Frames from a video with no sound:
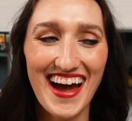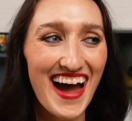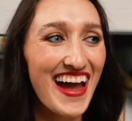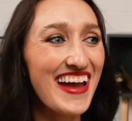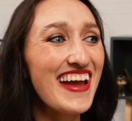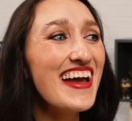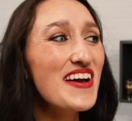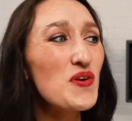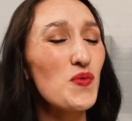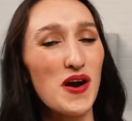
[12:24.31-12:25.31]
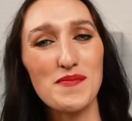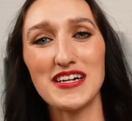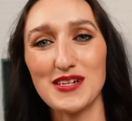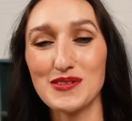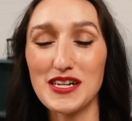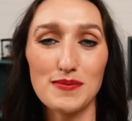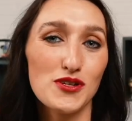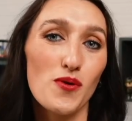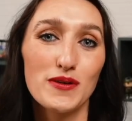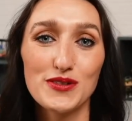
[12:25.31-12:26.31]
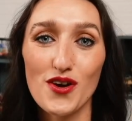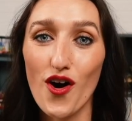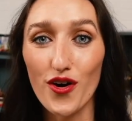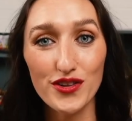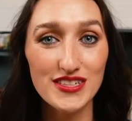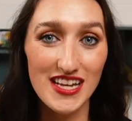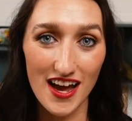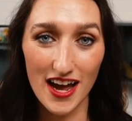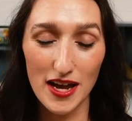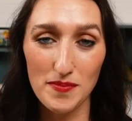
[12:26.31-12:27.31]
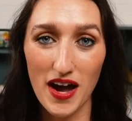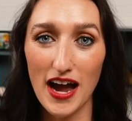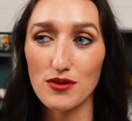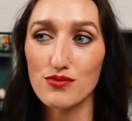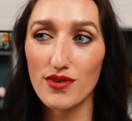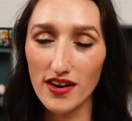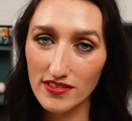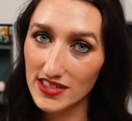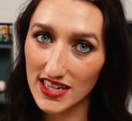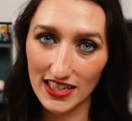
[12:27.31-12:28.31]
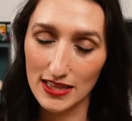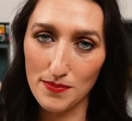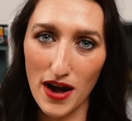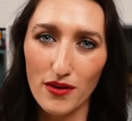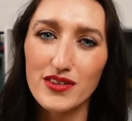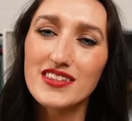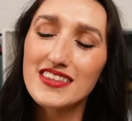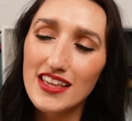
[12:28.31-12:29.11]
I wear my toe stops almost all the time. I rarely take them out.